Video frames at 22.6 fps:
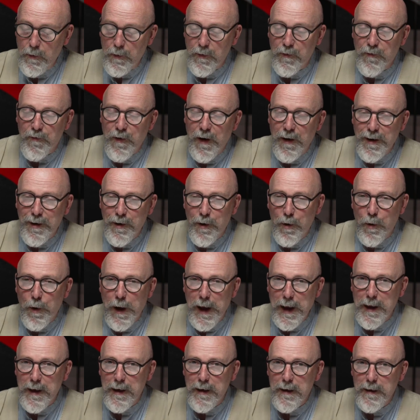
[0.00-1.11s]
was very
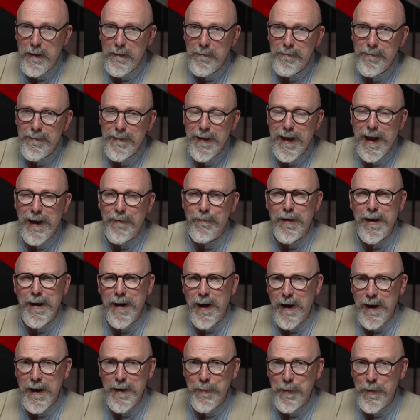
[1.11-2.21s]
quick and
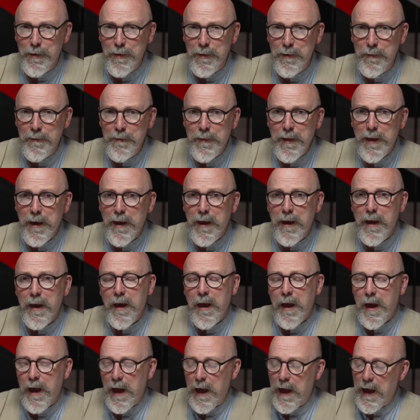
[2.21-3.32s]
reliable,
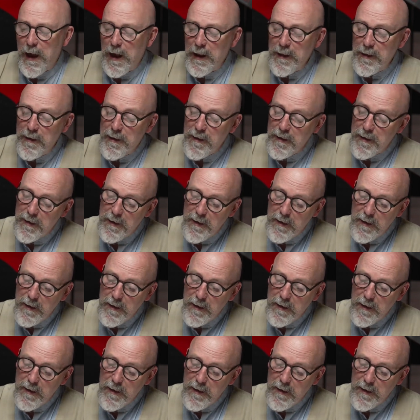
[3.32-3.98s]
and